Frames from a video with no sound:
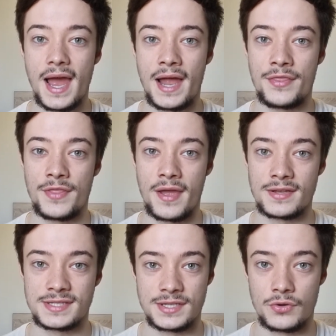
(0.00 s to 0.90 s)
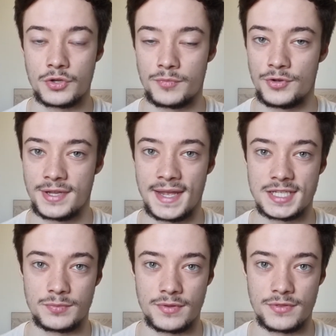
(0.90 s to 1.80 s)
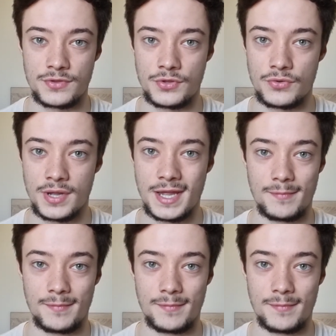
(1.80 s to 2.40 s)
and they're still communicating with you,